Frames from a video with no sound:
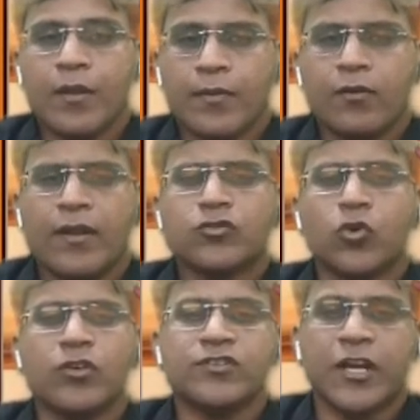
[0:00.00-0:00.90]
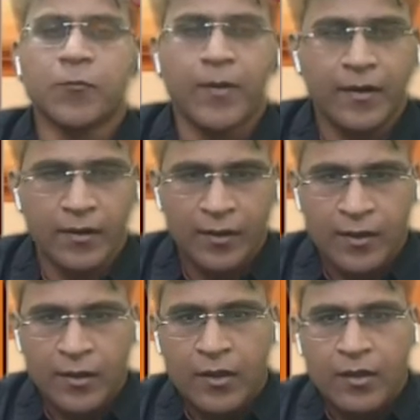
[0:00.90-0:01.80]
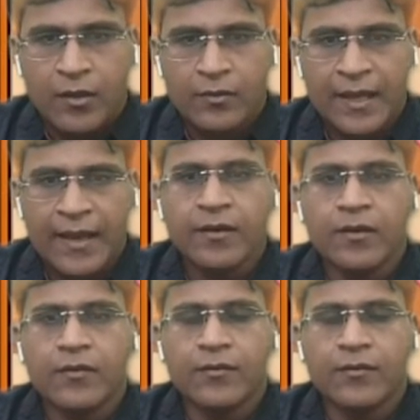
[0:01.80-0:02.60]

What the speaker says: Now let's go to the statement. Then